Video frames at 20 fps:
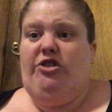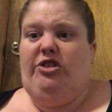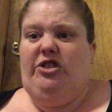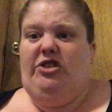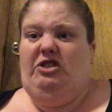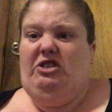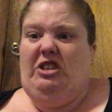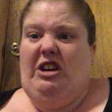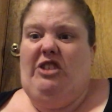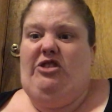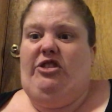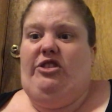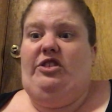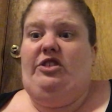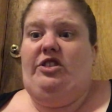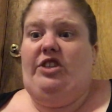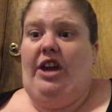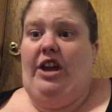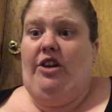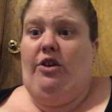just touches
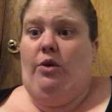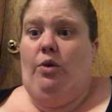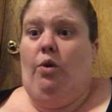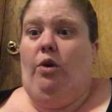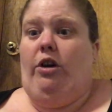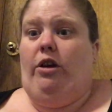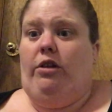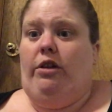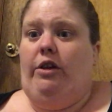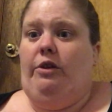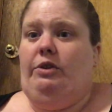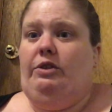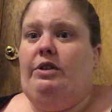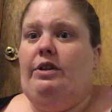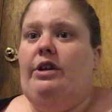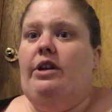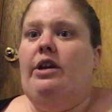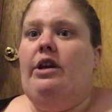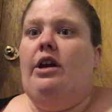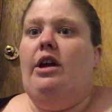skin or clothes.